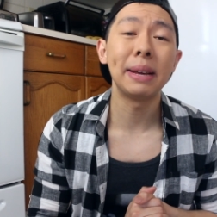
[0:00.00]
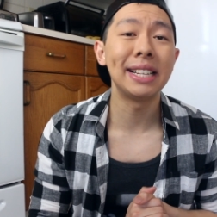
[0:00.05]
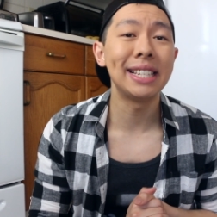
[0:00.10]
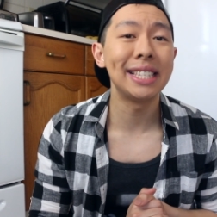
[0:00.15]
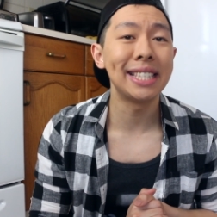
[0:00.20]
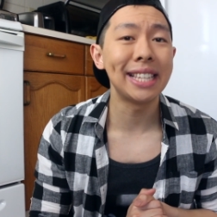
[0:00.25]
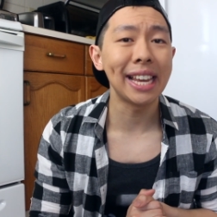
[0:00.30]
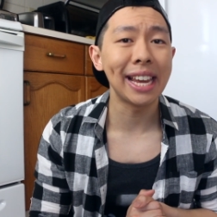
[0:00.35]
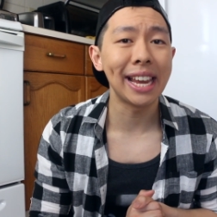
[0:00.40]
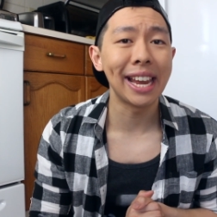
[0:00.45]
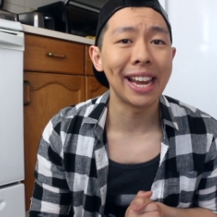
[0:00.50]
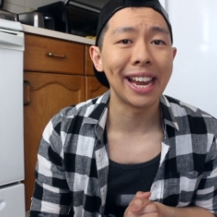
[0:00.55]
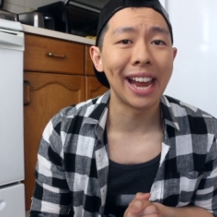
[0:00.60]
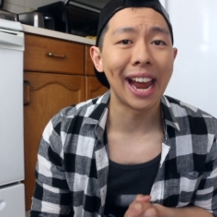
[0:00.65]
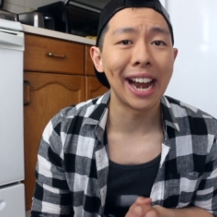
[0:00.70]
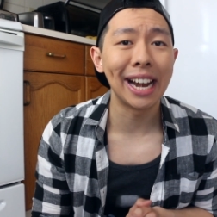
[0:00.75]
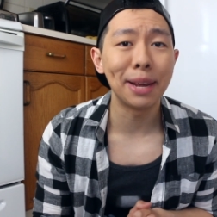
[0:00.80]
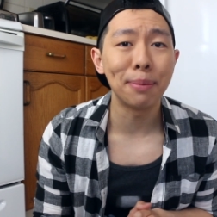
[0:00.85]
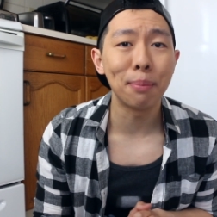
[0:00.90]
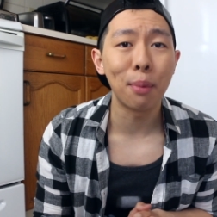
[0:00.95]
be seeing
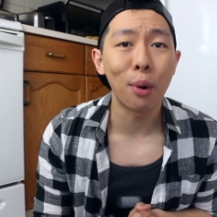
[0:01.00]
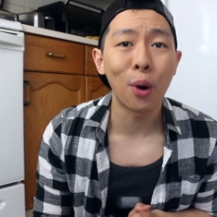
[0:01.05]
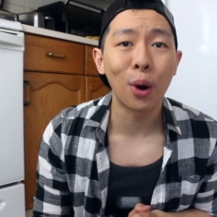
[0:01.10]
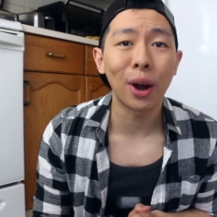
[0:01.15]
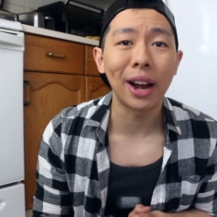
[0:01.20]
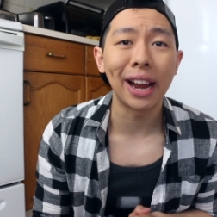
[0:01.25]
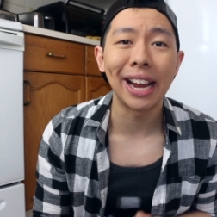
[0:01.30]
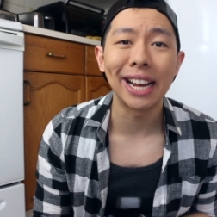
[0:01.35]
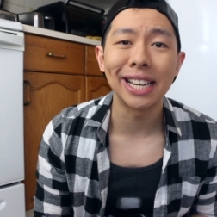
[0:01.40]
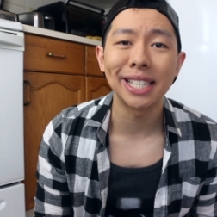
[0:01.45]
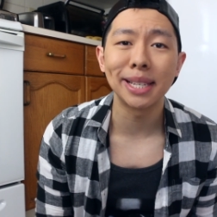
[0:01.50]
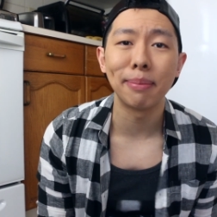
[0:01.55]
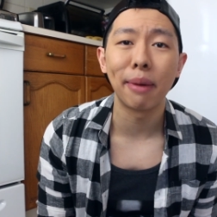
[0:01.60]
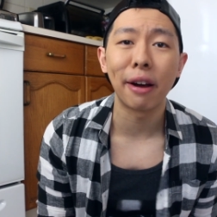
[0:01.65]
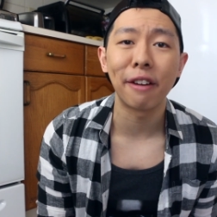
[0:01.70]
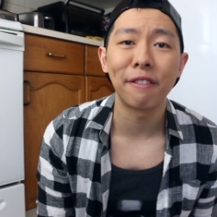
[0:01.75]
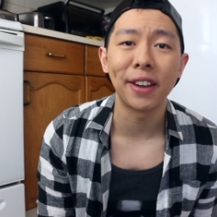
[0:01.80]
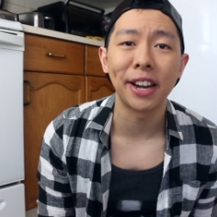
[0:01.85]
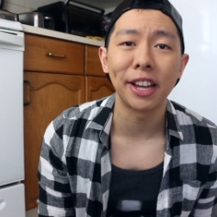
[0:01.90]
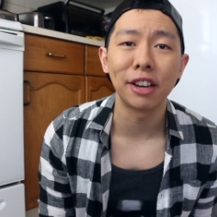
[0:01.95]
any more
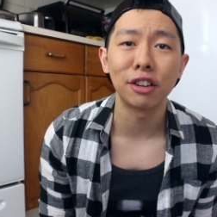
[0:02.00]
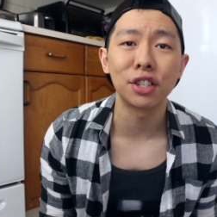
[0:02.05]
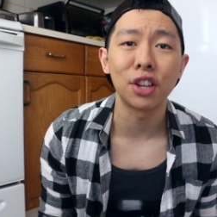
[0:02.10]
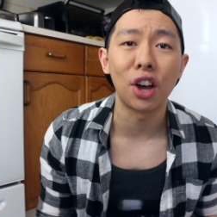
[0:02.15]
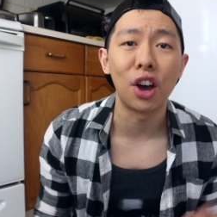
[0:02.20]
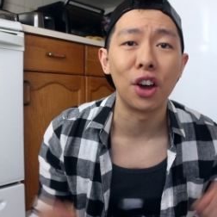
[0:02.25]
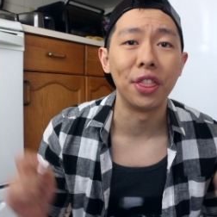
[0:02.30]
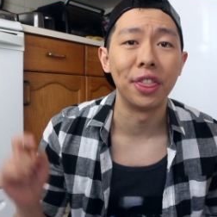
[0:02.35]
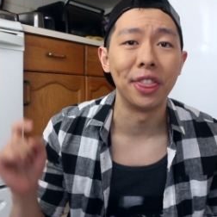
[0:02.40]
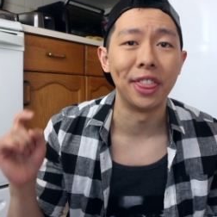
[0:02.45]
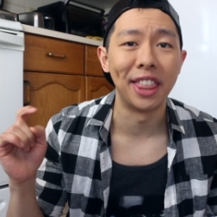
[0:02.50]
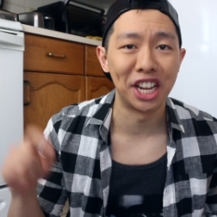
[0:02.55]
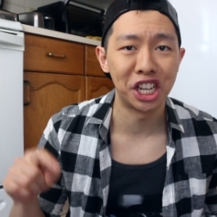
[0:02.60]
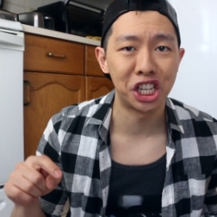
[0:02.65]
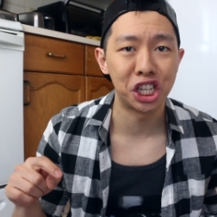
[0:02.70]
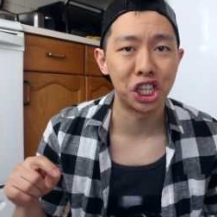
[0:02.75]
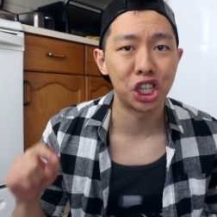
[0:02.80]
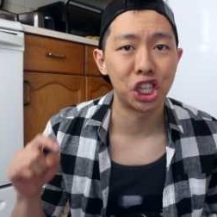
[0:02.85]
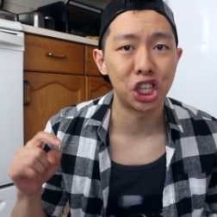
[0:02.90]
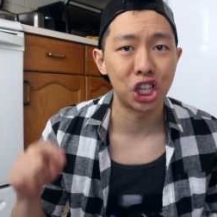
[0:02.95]
ASMR videos on
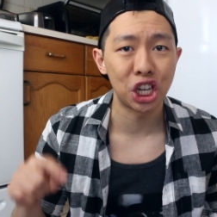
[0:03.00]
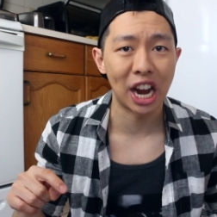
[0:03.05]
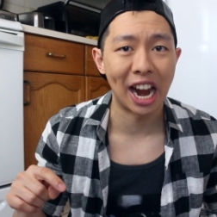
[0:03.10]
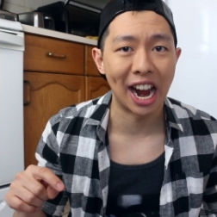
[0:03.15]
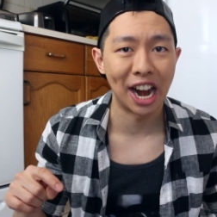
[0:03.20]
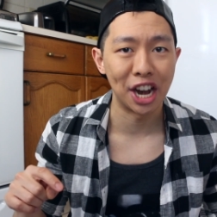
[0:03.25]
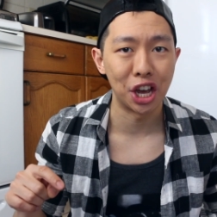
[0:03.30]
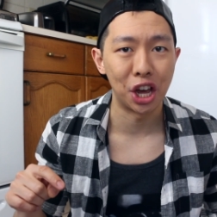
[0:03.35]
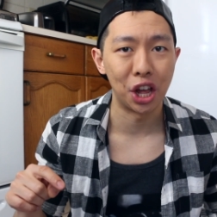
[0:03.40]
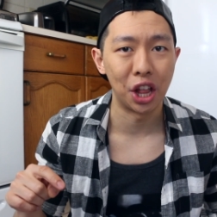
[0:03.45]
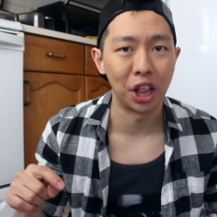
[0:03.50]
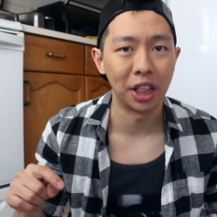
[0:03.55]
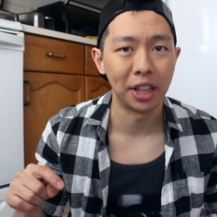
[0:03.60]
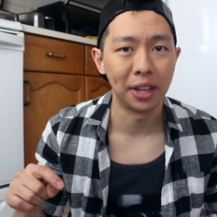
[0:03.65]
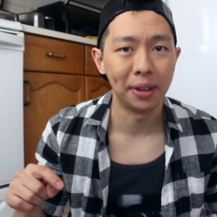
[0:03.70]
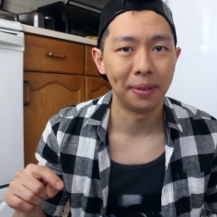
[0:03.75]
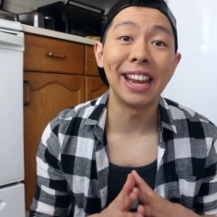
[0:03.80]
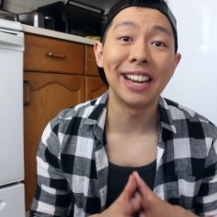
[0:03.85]
this channel.